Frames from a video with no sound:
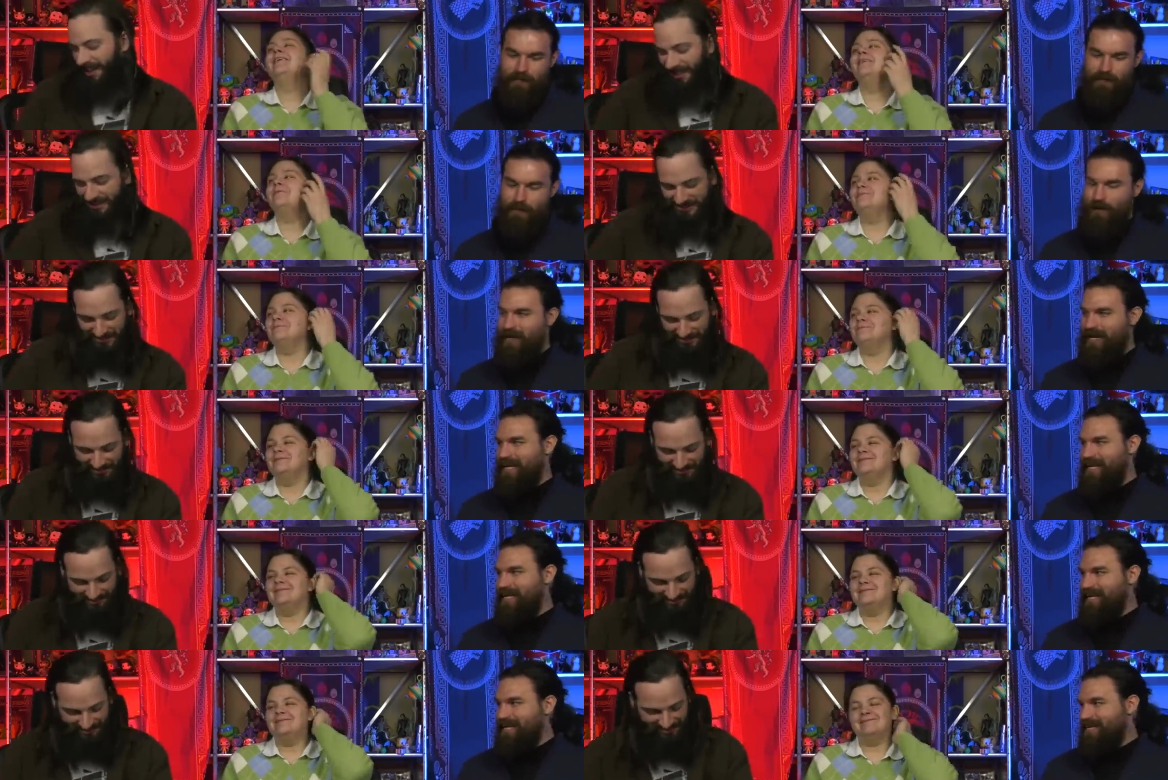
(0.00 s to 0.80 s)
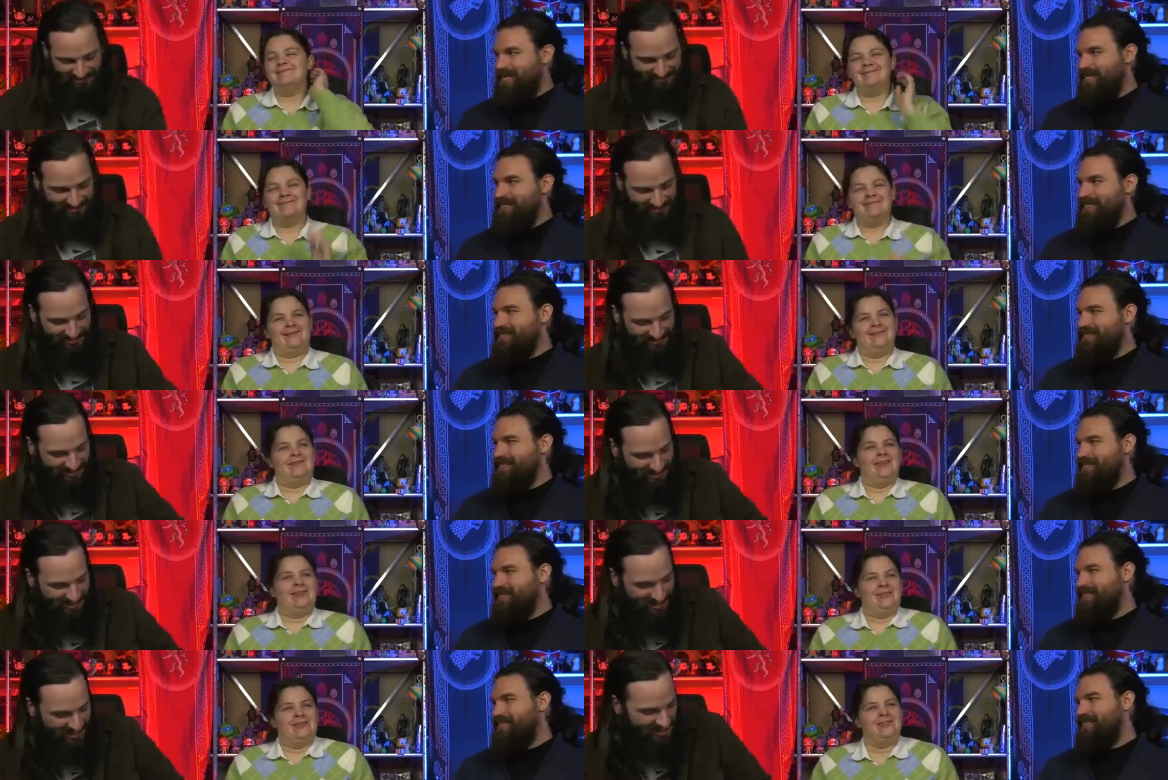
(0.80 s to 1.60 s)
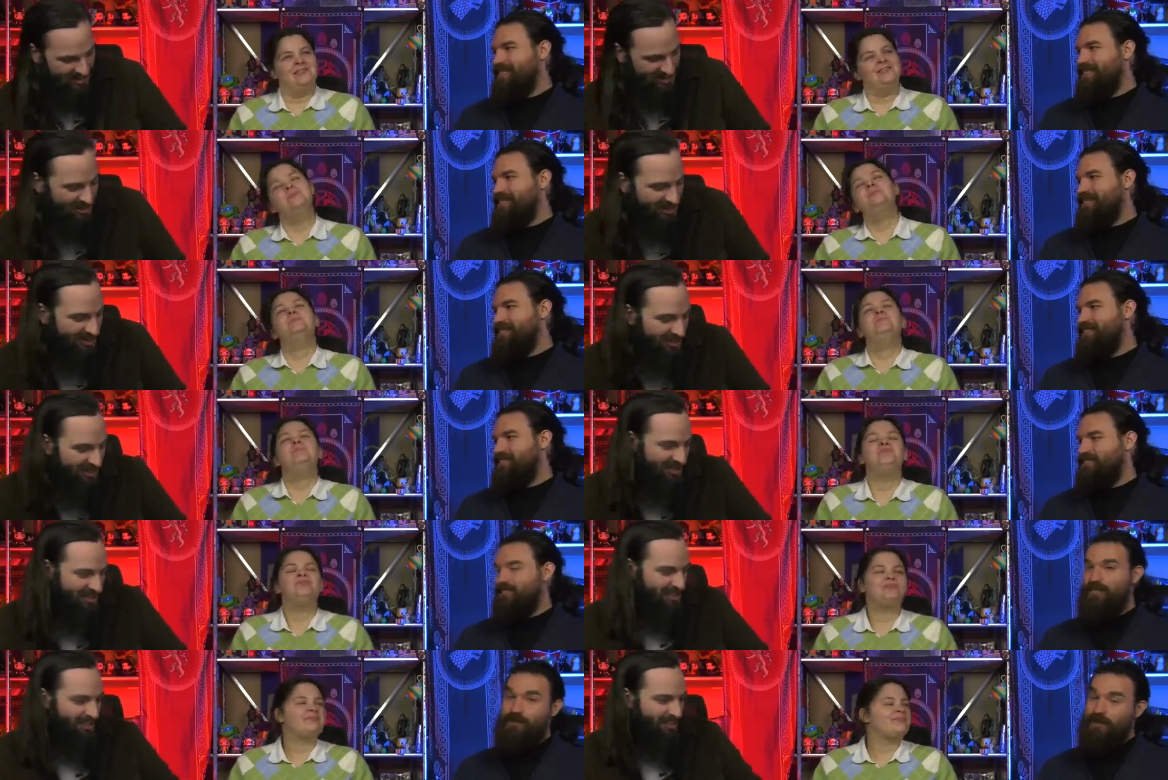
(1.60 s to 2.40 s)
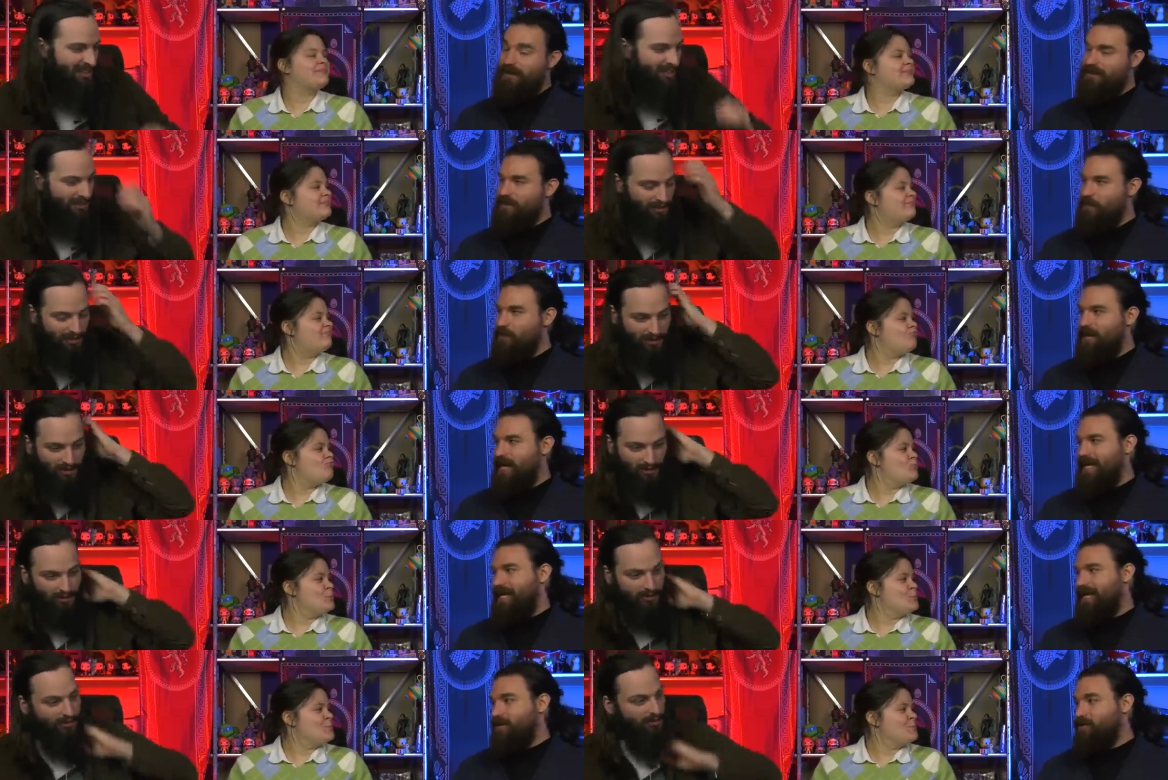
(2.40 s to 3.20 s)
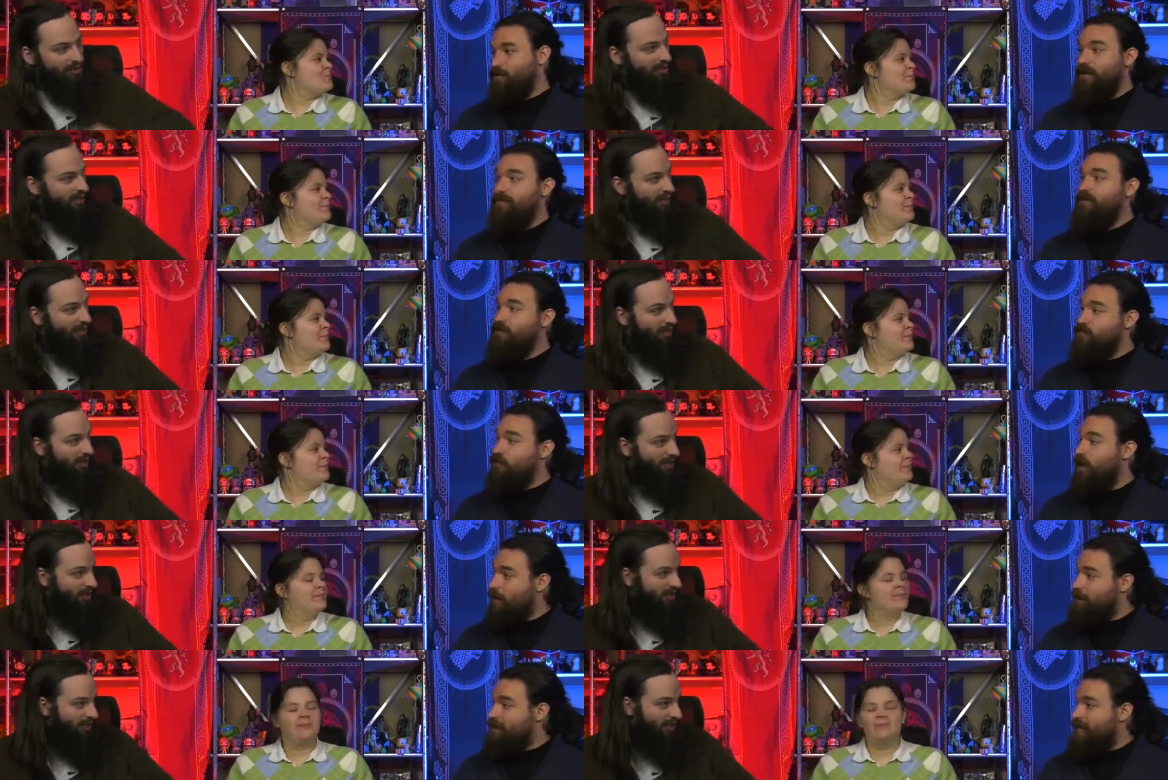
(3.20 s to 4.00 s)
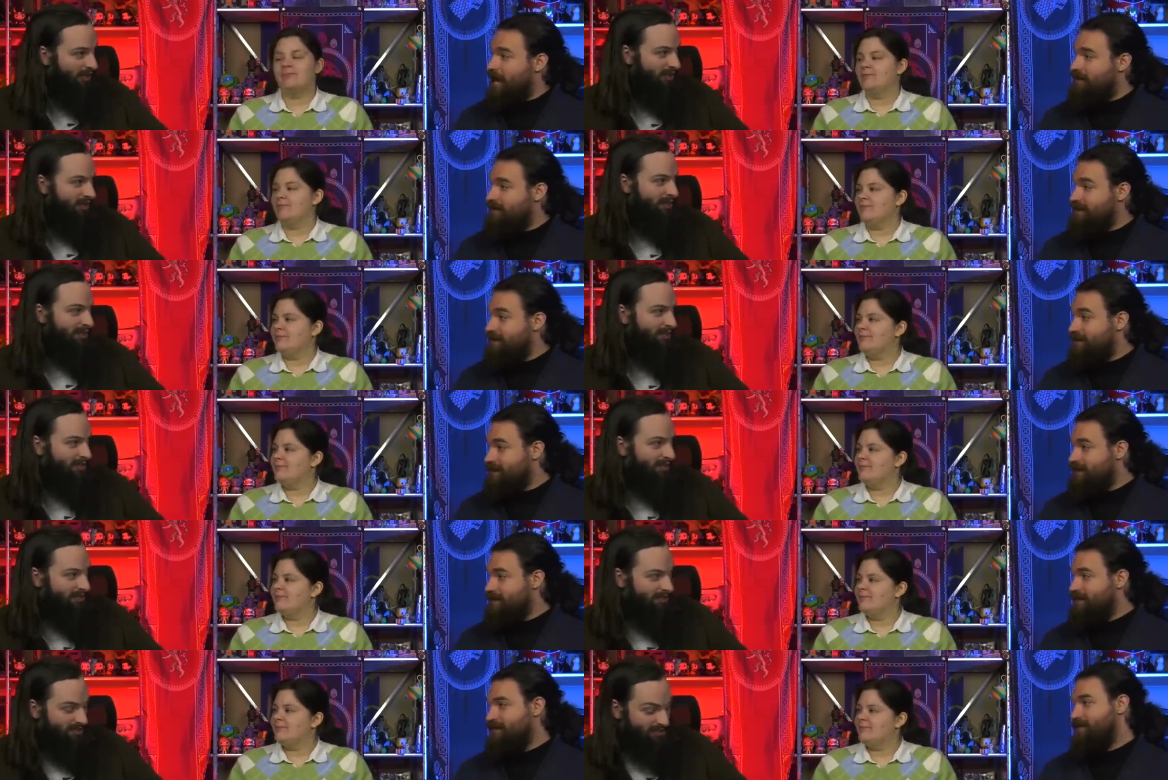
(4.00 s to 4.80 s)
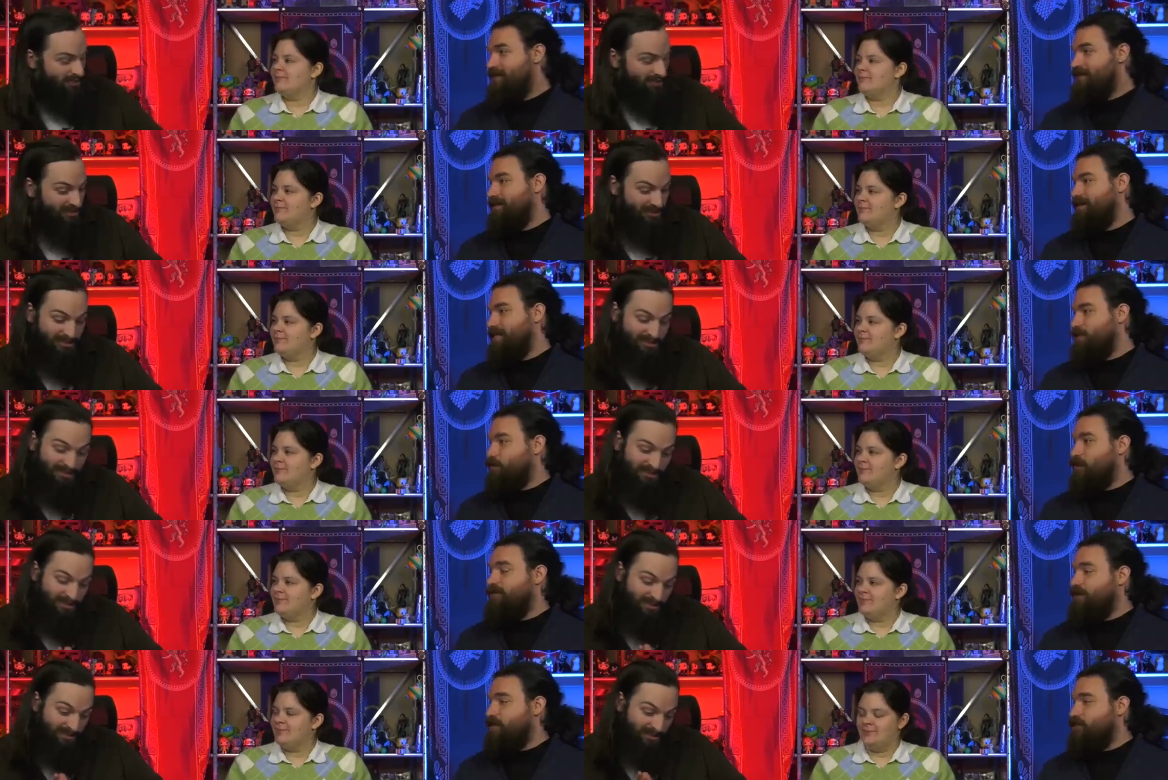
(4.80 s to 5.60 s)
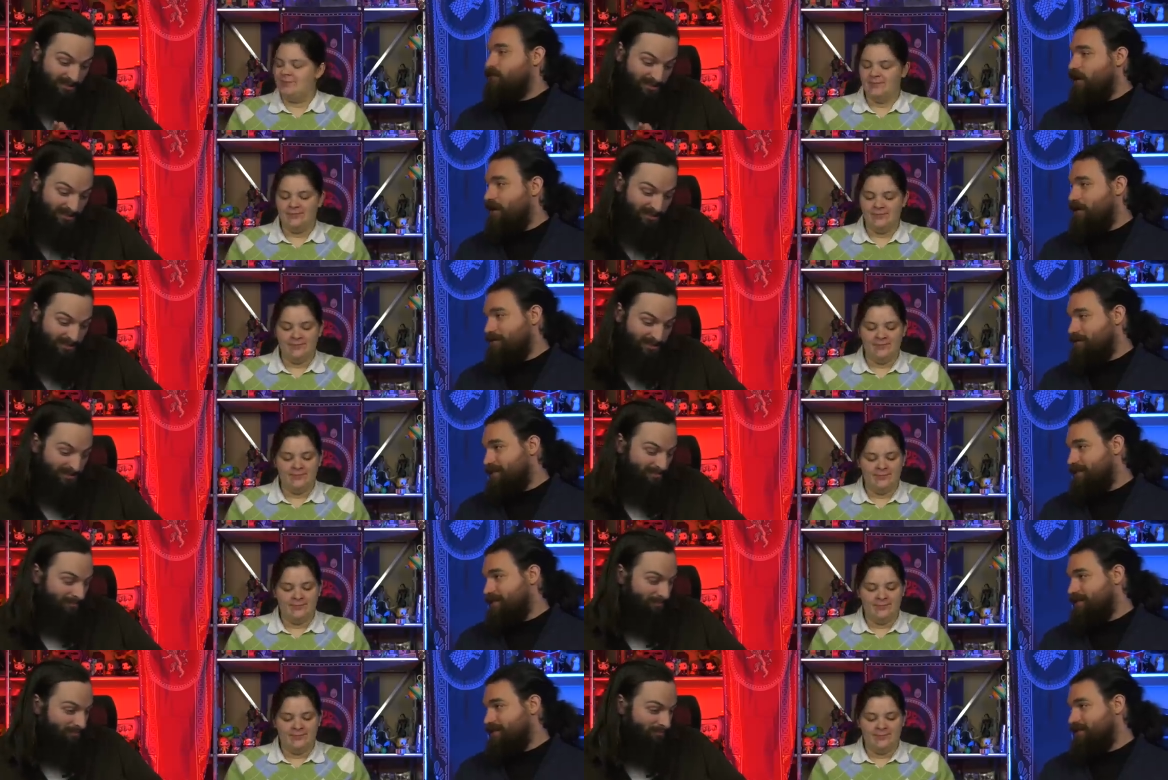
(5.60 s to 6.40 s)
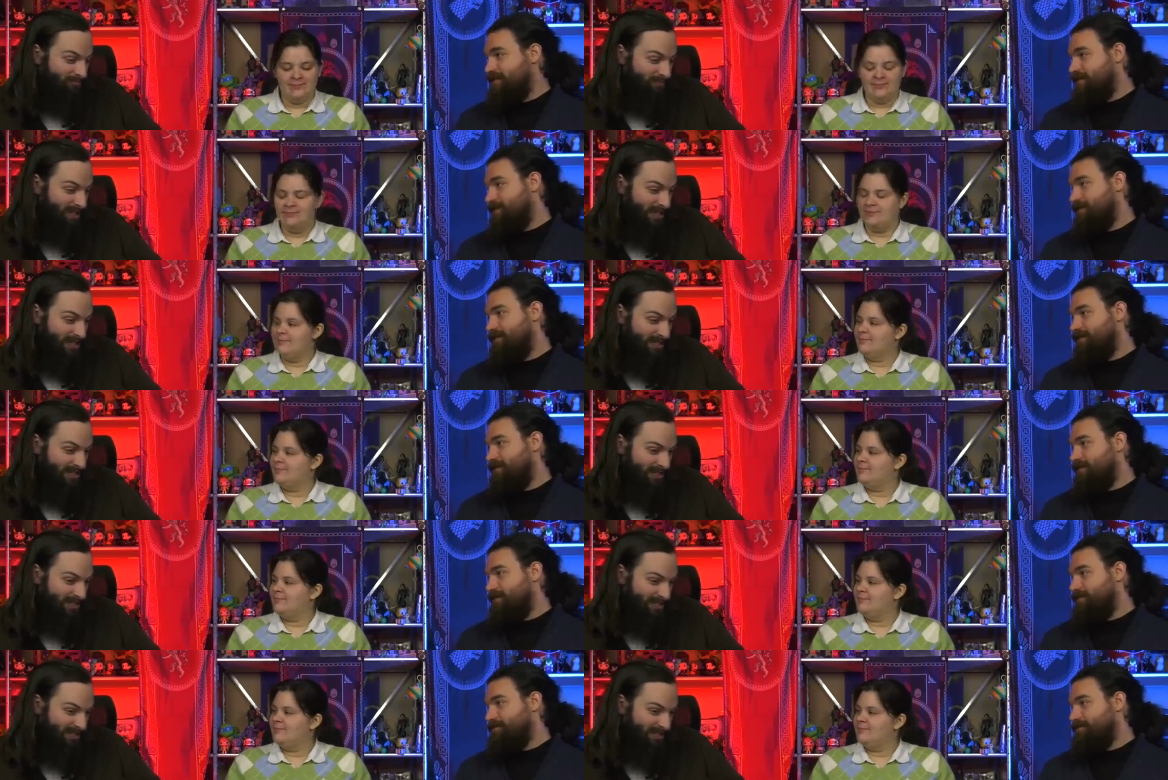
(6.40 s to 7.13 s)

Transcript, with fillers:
Speaker 1: Poor Gilly. She's gonna have to do that now. It's one of her jobs, Calvin. It's one of her jobs. Yeah.